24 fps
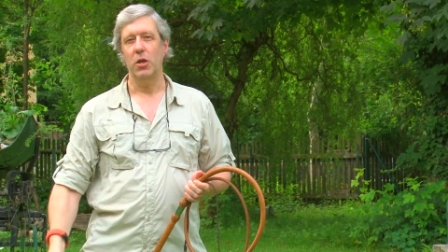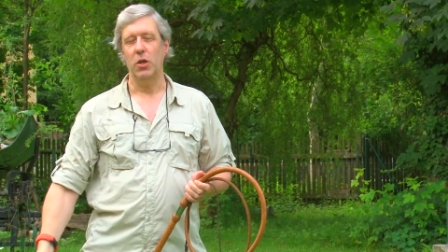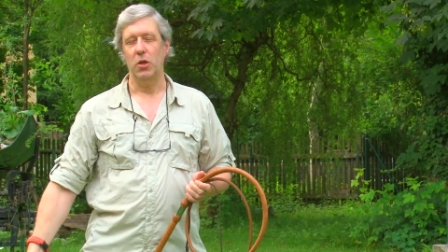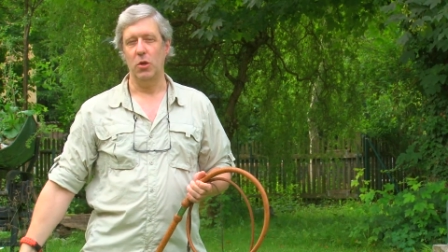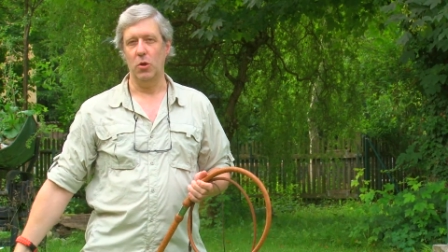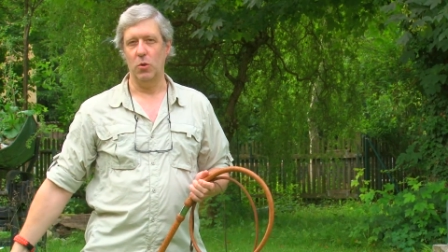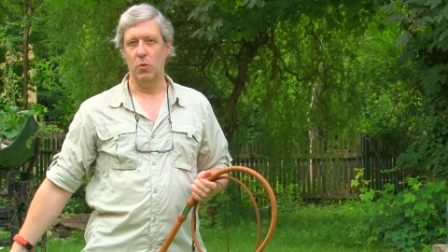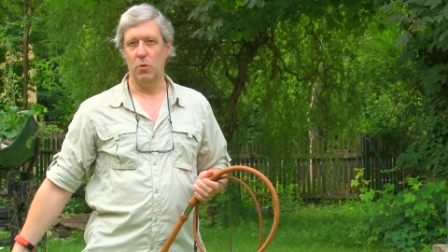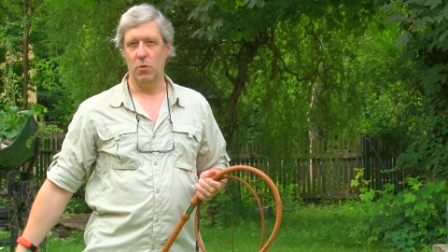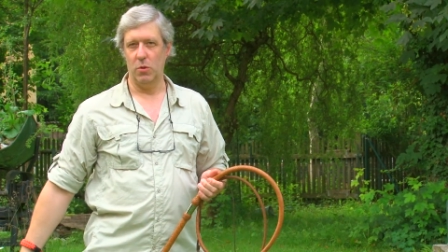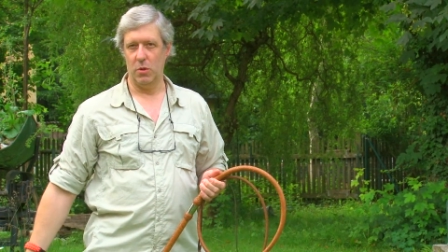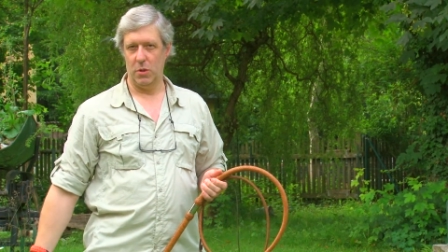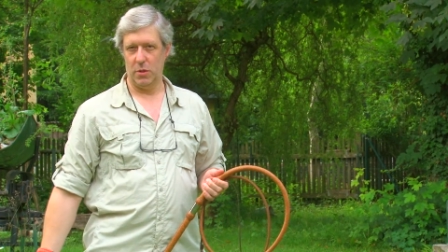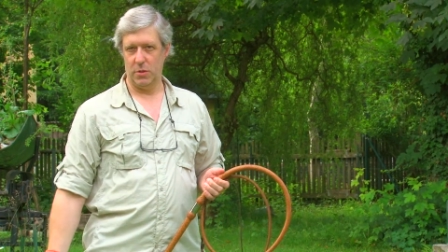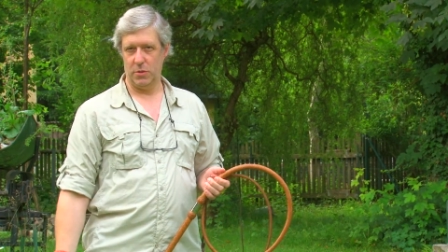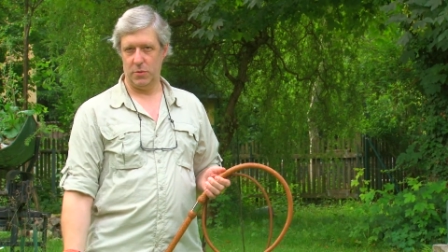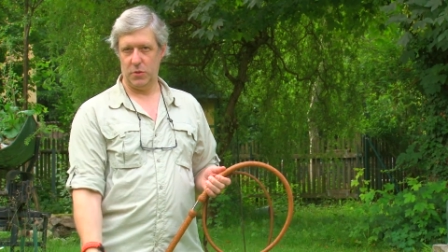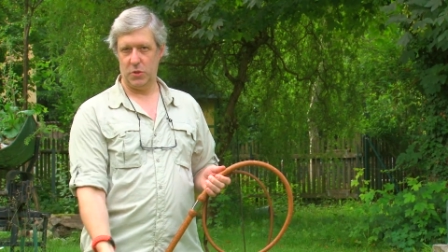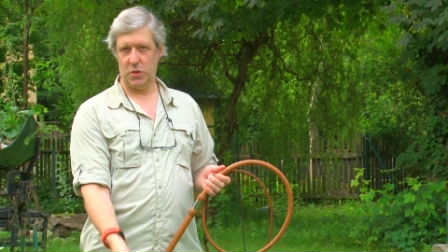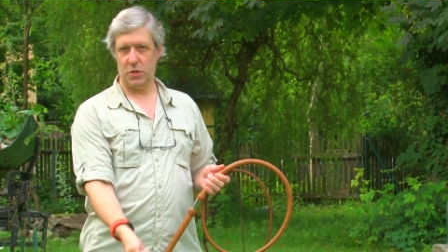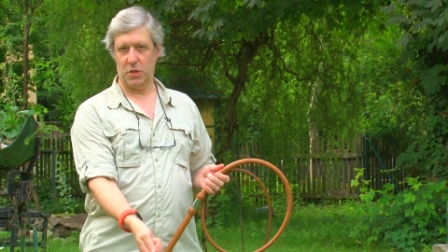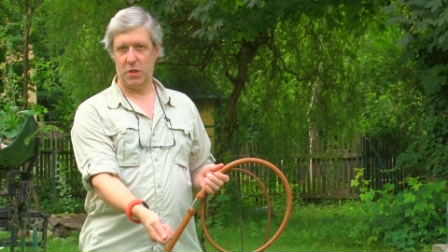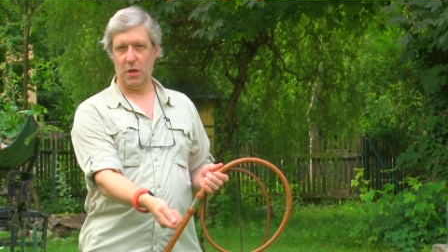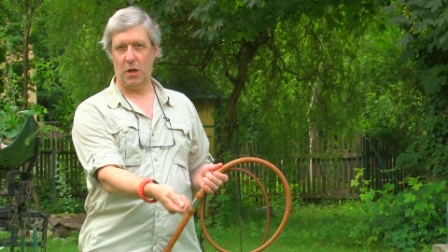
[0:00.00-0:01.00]
You
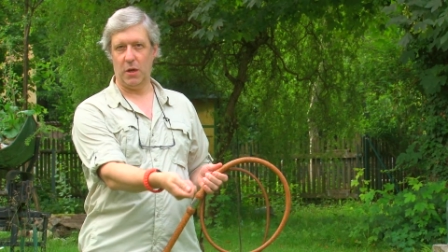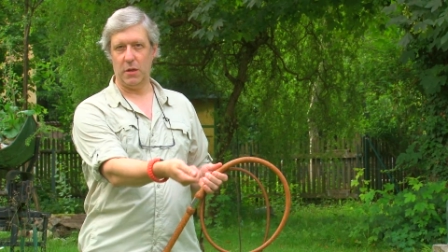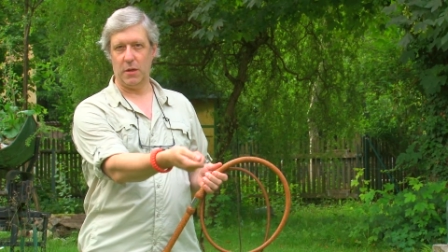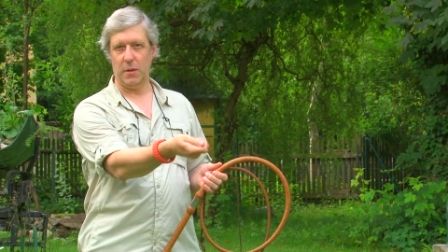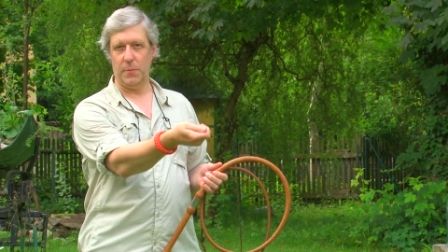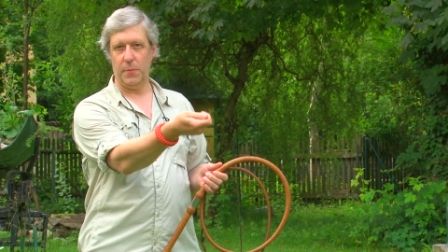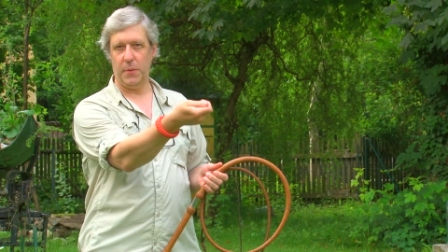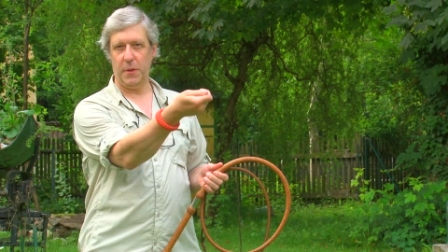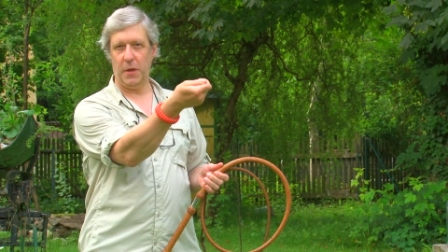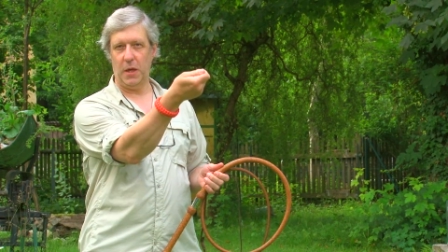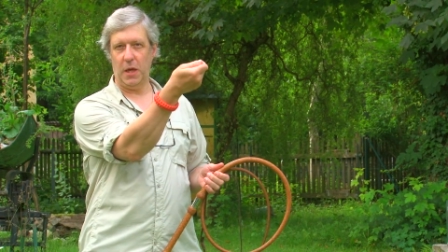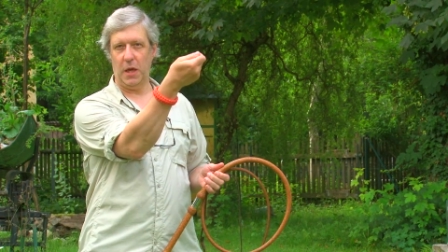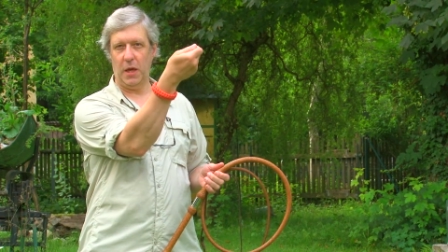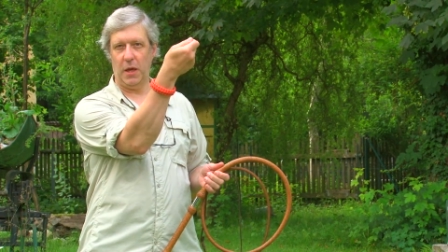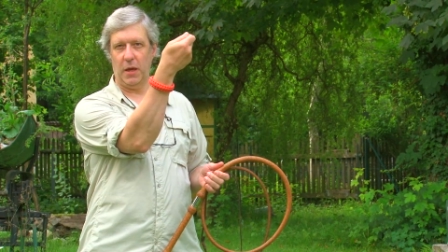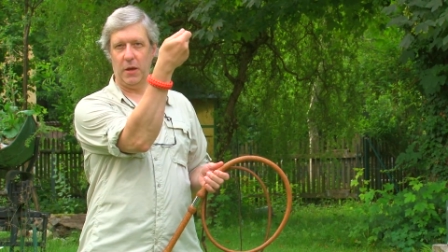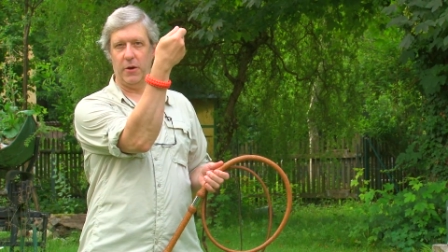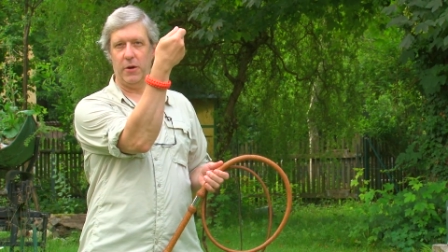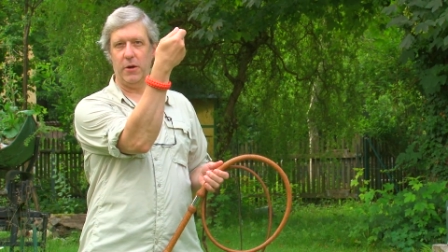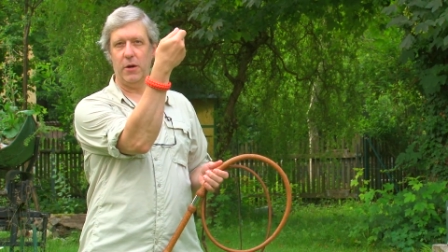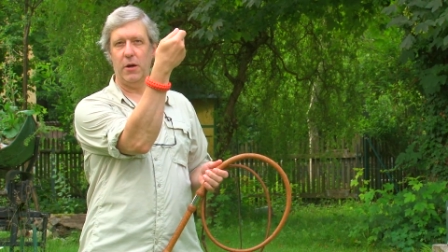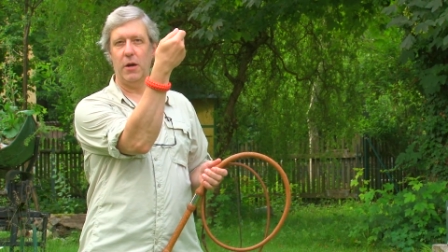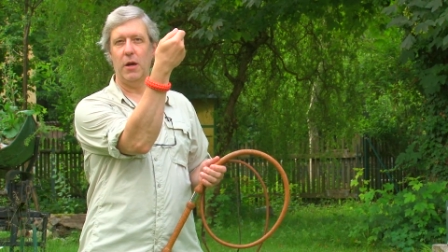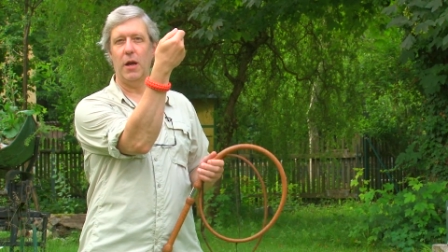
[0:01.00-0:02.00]
start up
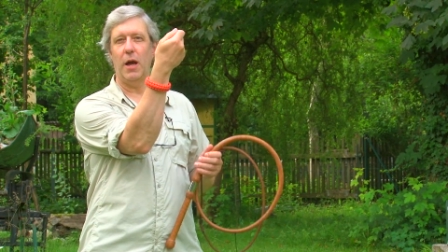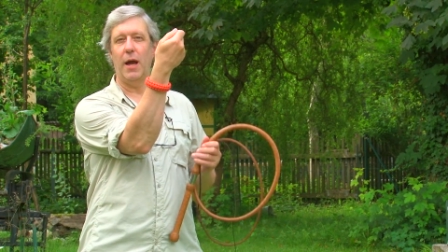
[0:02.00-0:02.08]
here,